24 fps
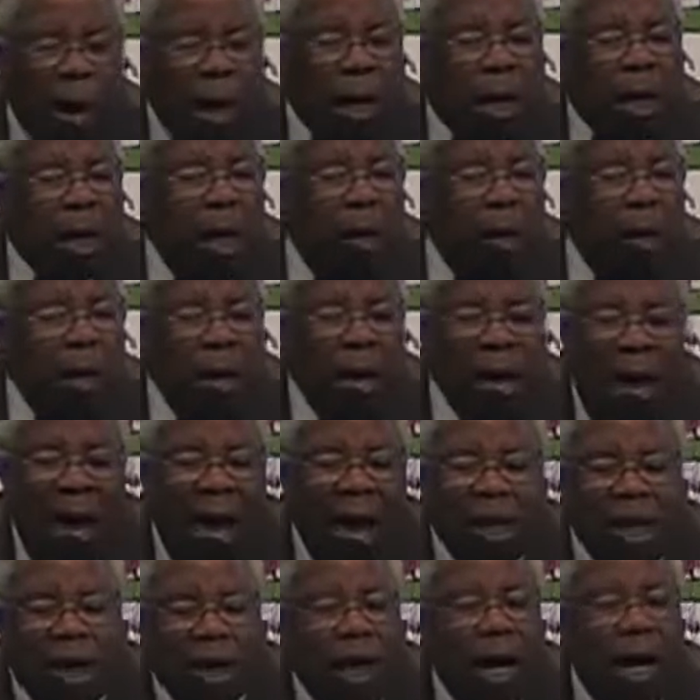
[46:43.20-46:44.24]
I come
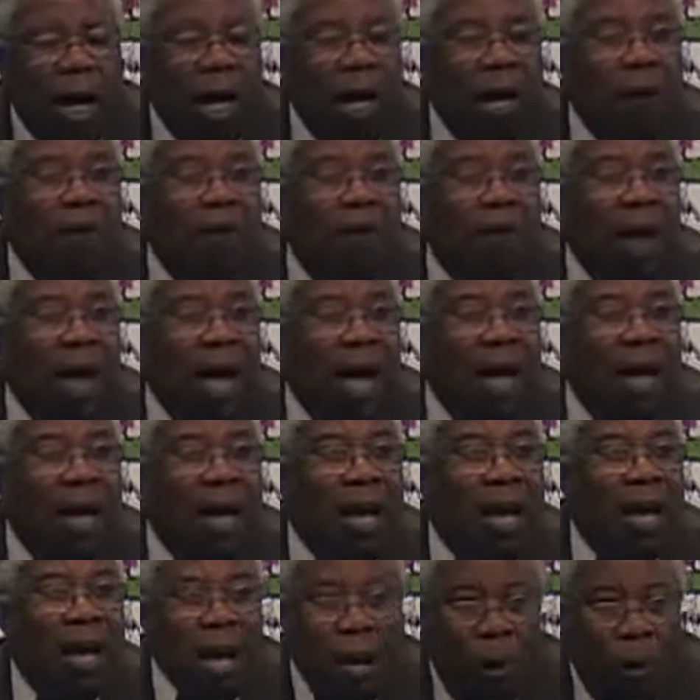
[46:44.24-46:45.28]
and study on
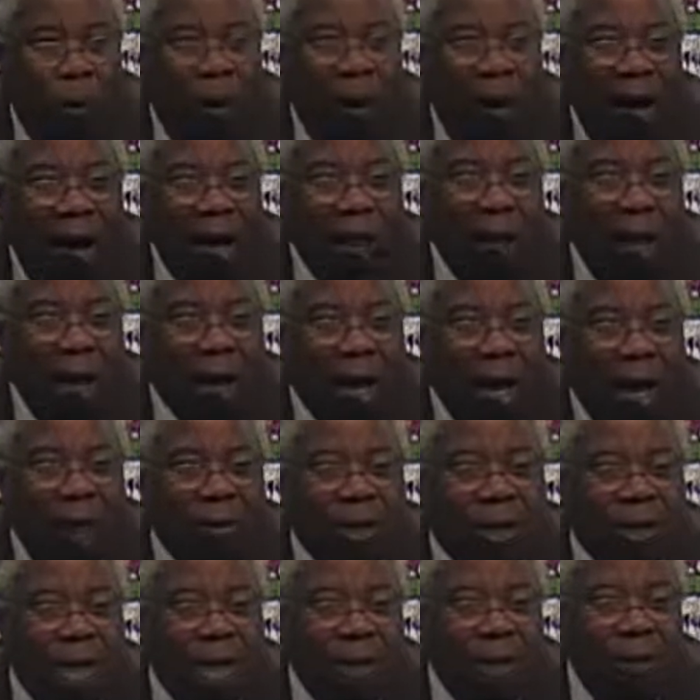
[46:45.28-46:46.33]
Friday? Why do I come
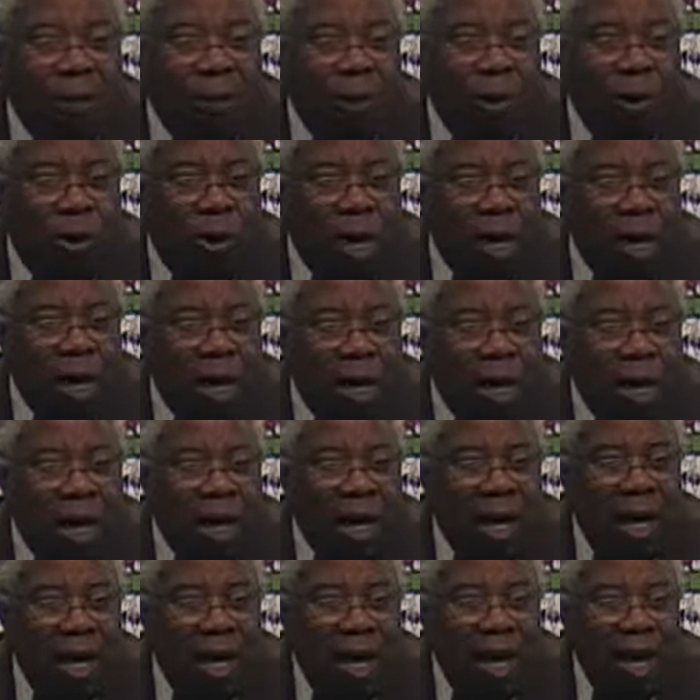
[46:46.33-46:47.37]
Sunday morning?
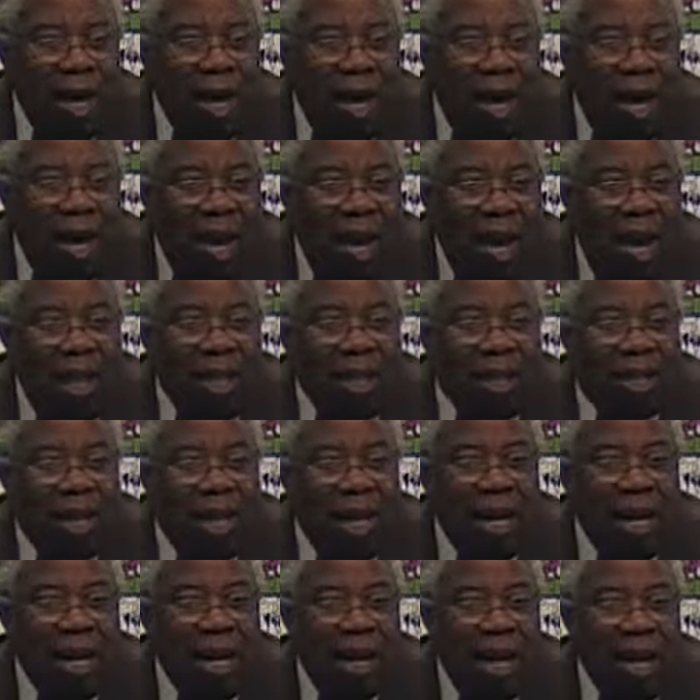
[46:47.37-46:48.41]
And
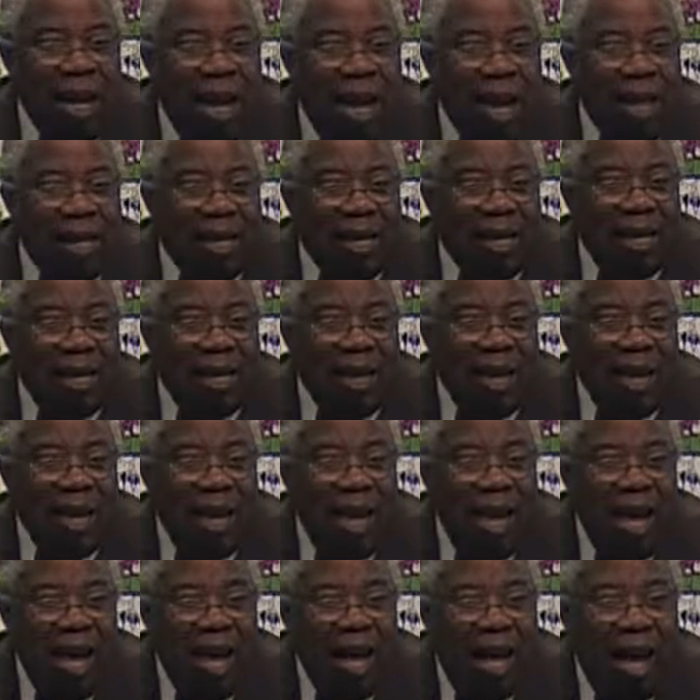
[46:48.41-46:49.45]
Sunday night.
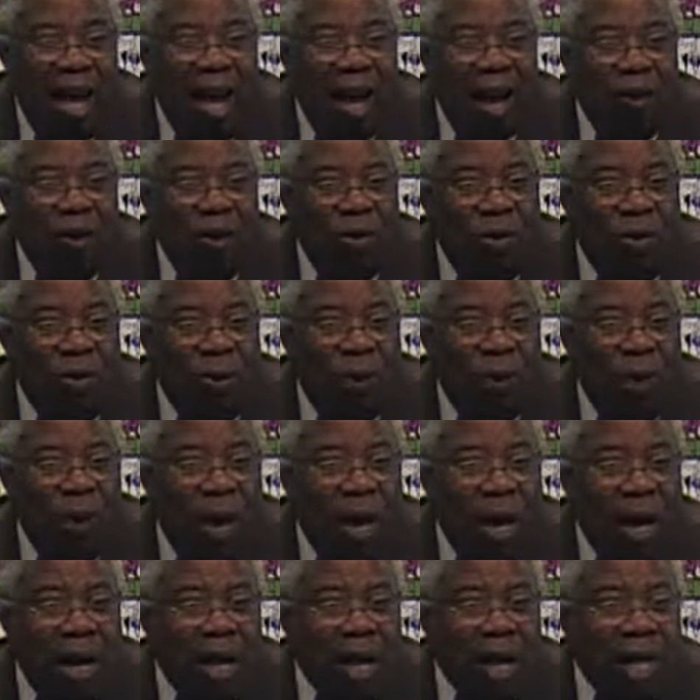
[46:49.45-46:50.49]
I don't know
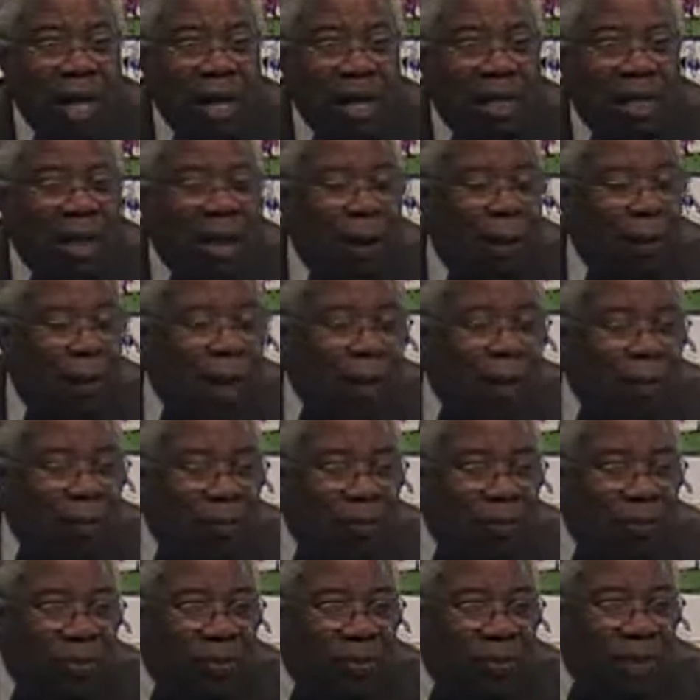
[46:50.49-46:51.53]
when he's coming.
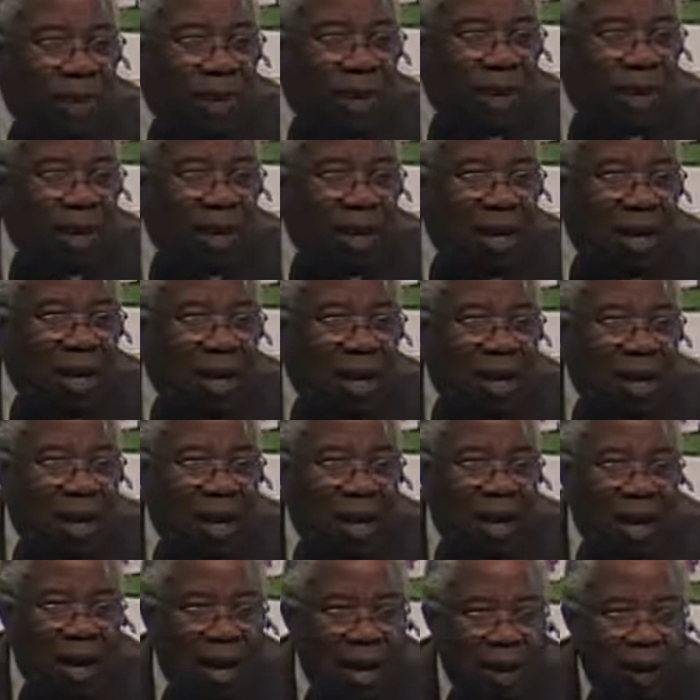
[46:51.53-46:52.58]
Right,
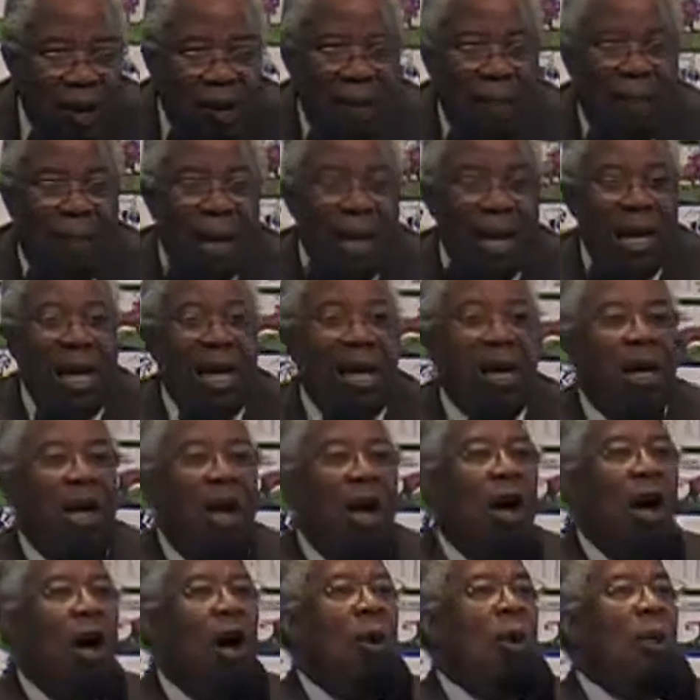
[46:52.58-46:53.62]
but you'll
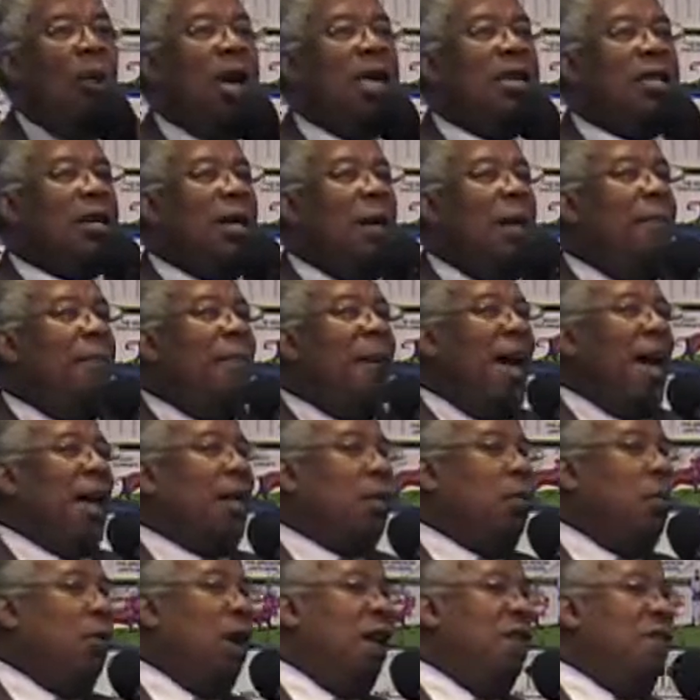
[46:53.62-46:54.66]
always come
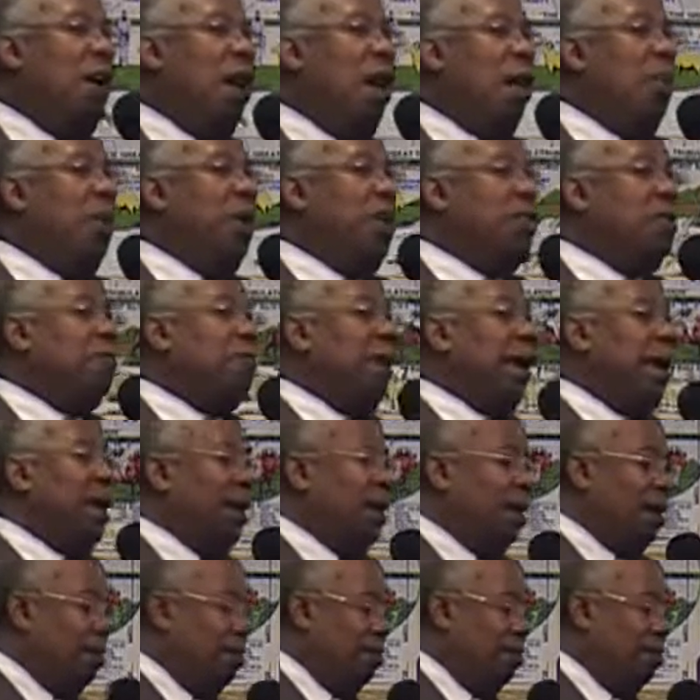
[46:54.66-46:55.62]
back to where I've always been.